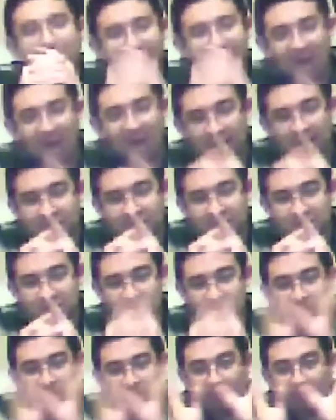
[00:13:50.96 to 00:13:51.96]

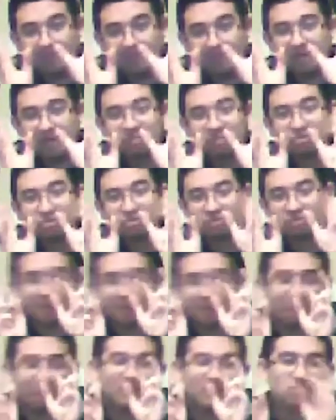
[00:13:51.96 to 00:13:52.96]
But it would be a
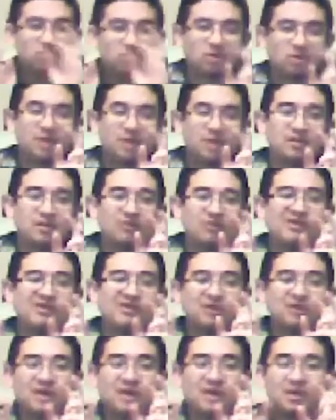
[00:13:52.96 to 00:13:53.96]
it would be great if we
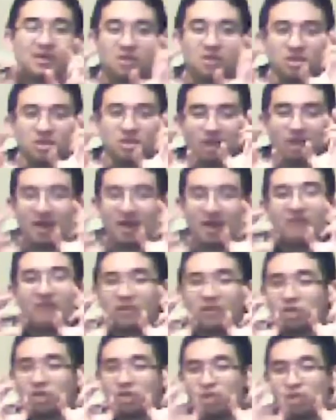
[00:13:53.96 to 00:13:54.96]
got like a
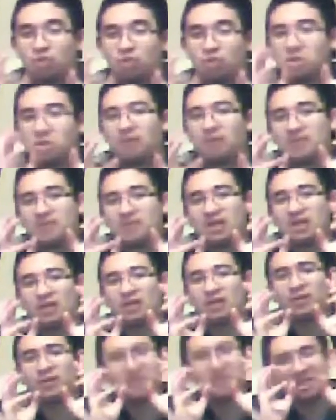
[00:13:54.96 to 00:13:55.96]
another huge update
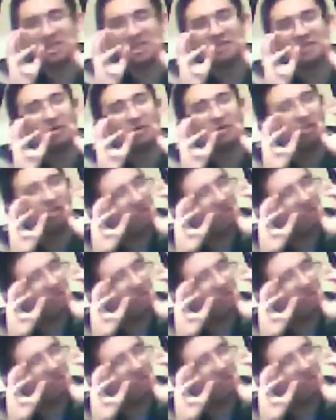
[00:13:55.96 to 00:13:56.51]
like we did not